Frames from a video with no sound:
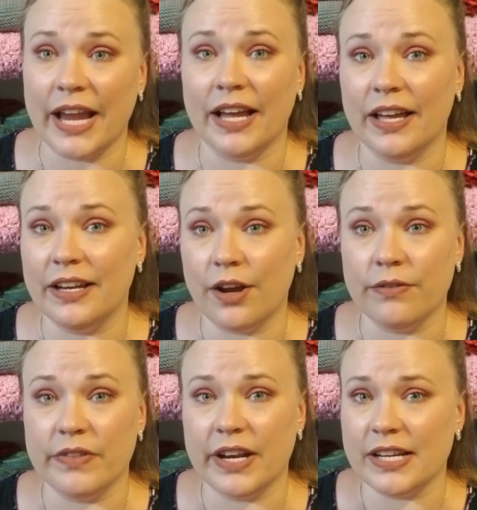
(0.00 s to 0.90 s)
and
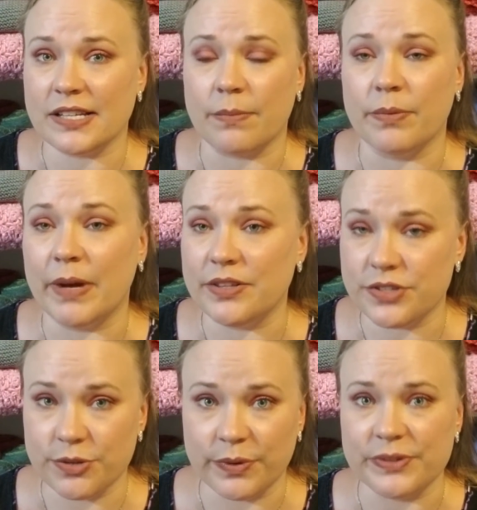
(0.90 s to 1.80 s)
over the next couple months,
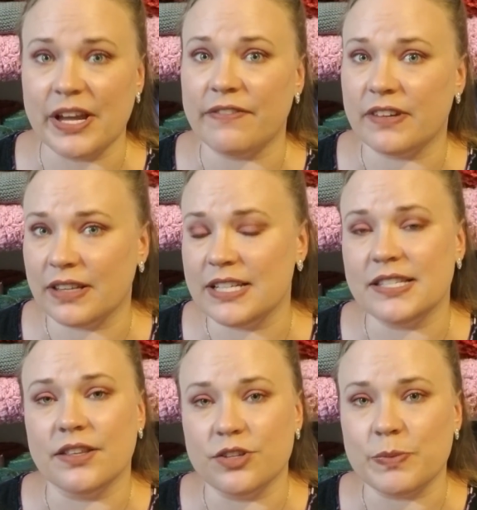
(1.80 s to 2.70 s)
you will definitely
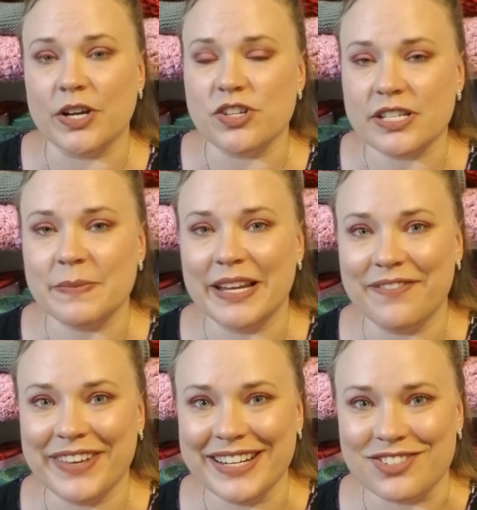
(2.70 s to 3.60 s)
see those projects being
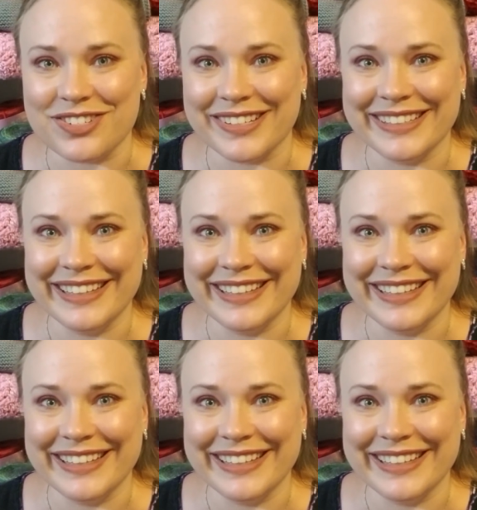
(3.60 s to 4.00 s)
finished.